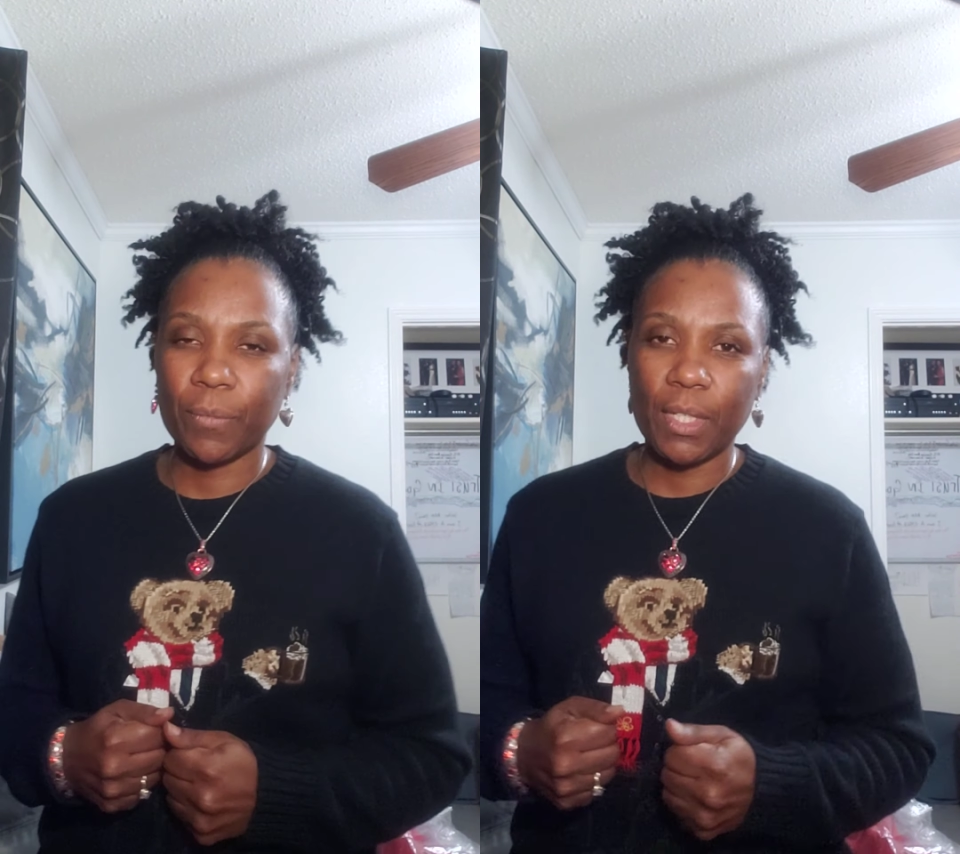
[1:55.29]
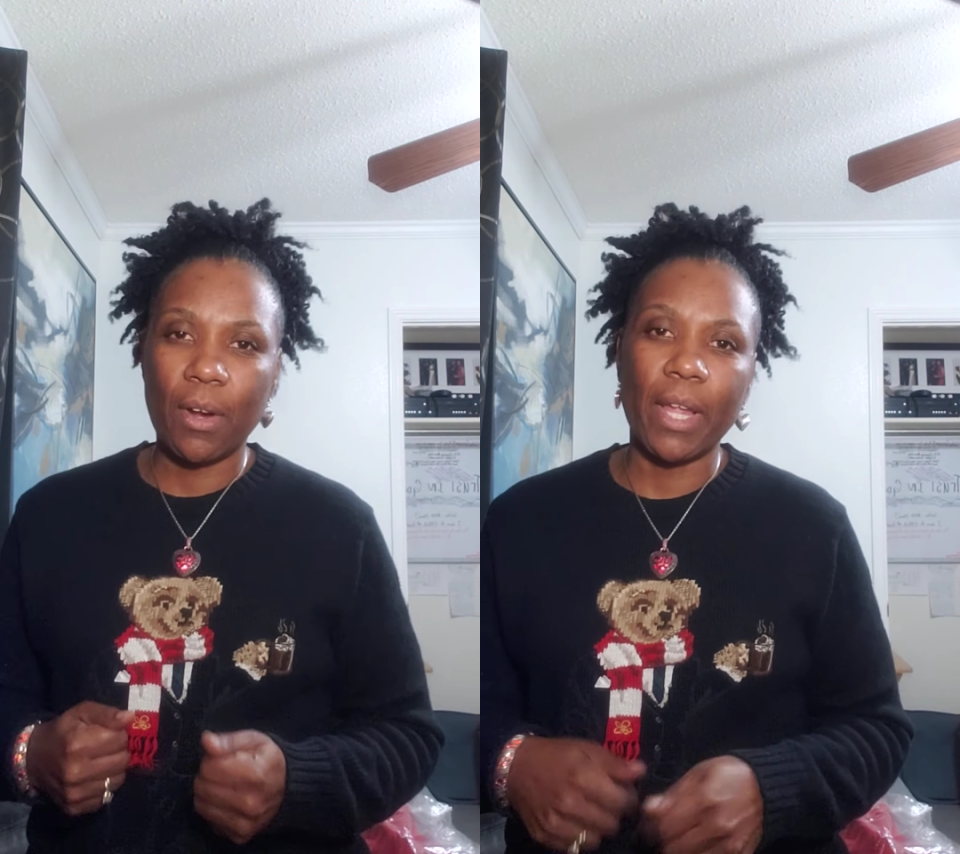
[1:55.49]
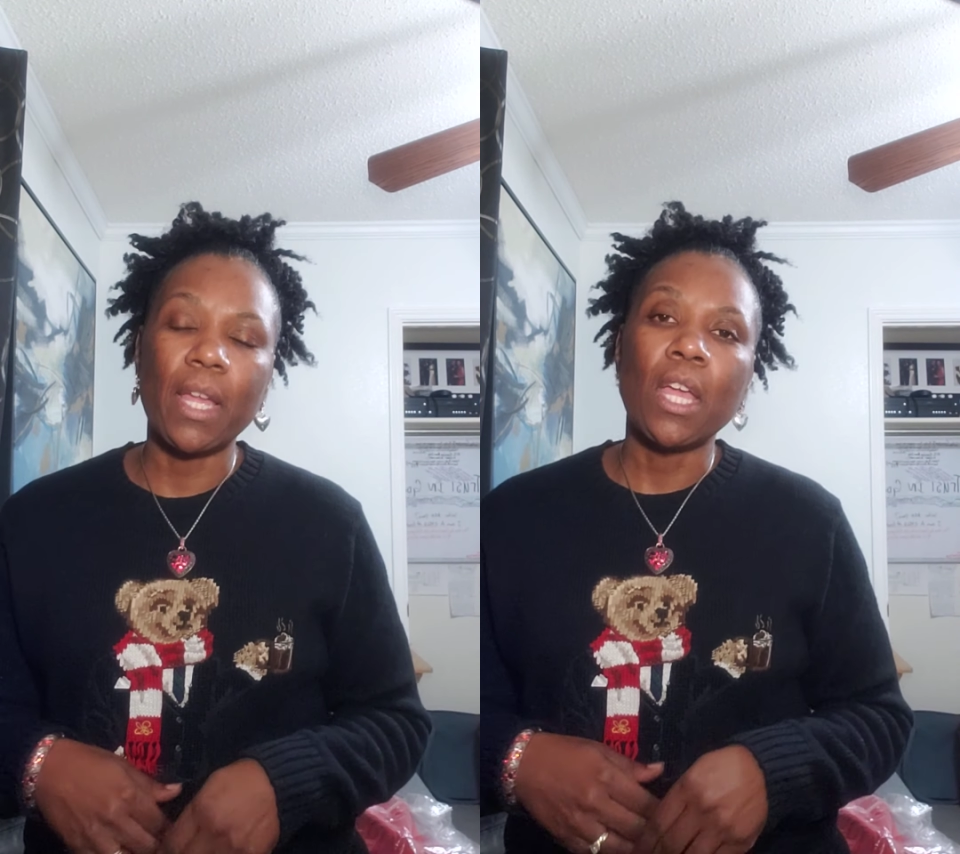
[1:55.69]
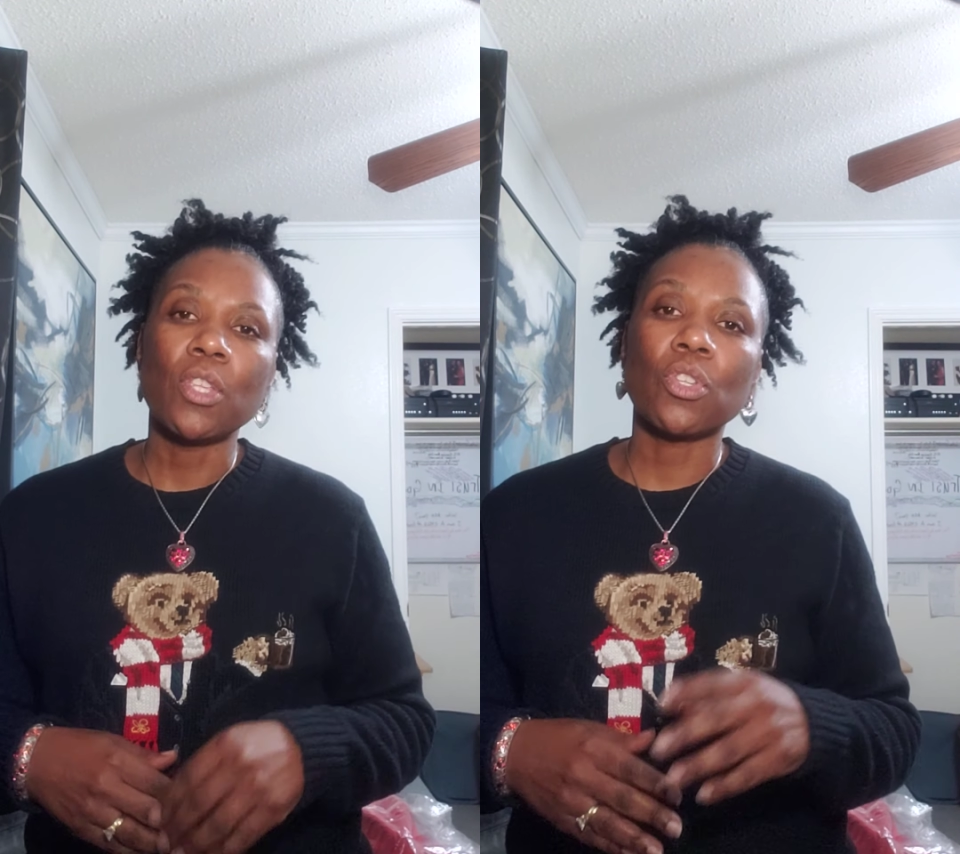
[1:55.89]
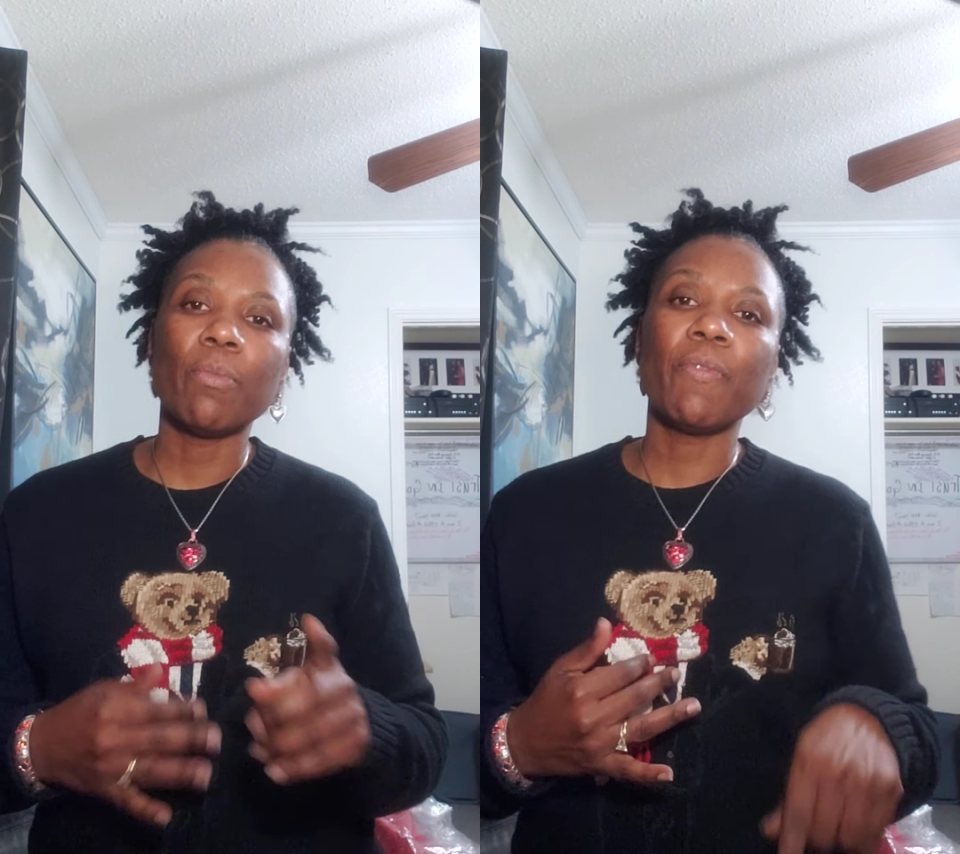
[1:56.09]
All right,
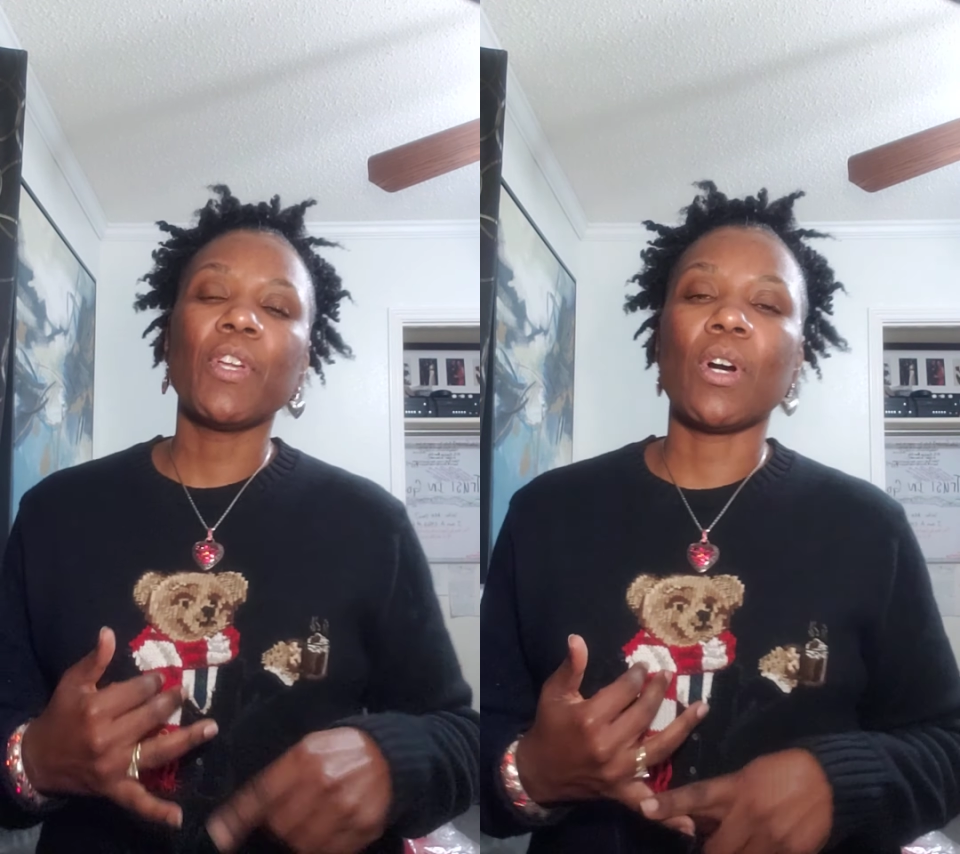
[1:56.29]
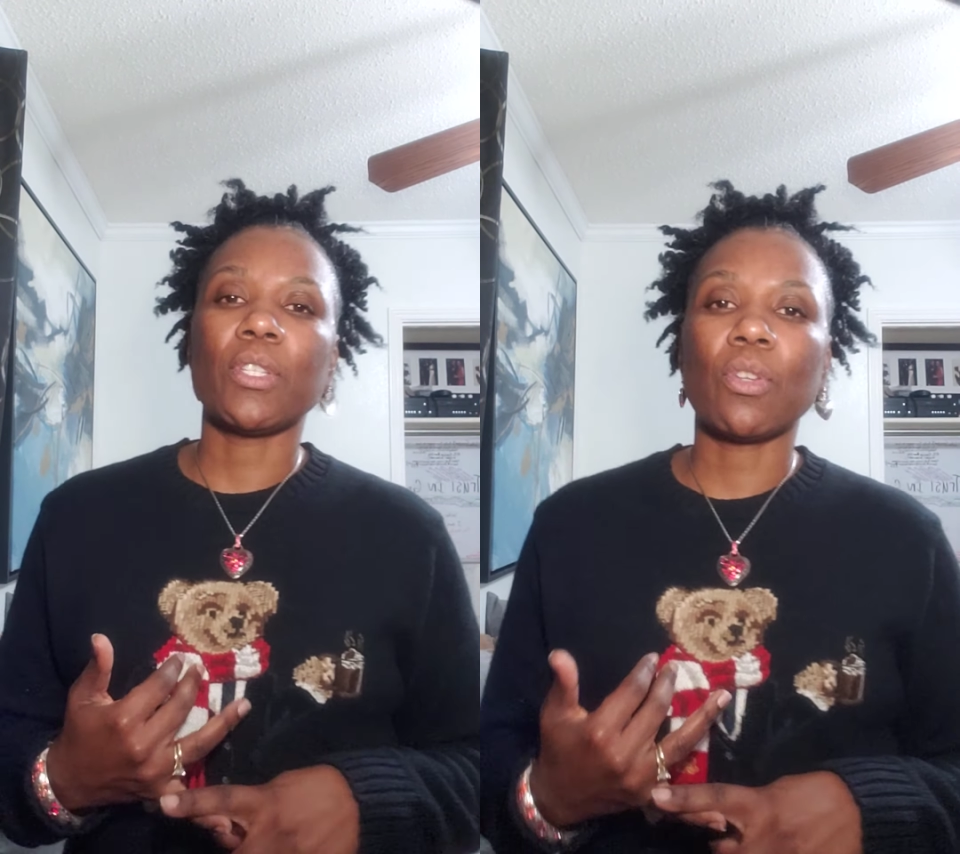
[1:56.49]
so moving on.